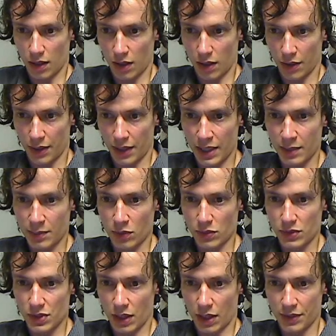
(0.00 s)
unable
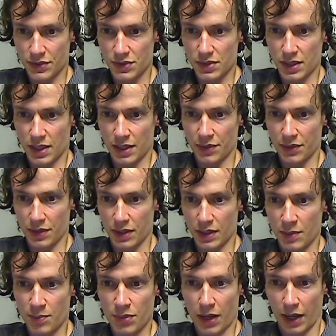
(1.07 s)
to understand the
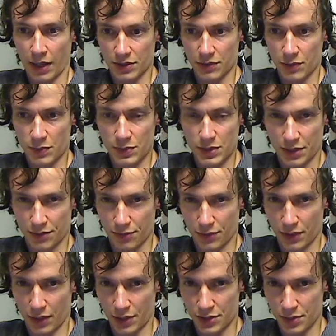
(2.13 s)
impact of
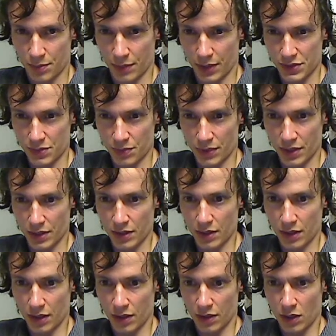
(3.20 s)
objectification-based
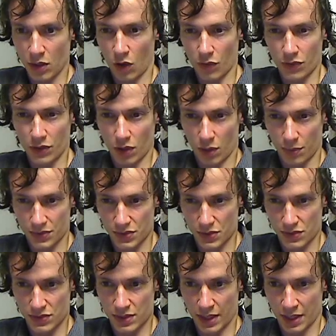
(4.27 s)
media on the opposite
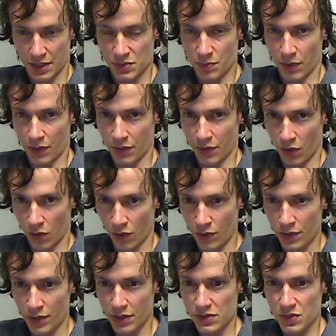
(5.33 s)
sex by their
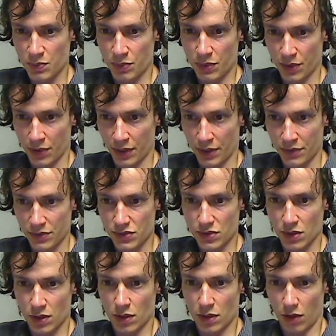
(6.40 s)
own experience
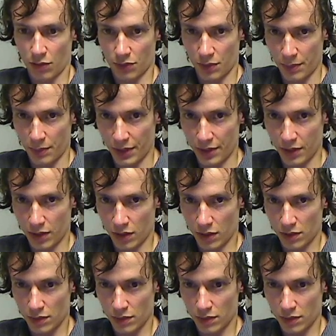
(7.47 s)
of the media,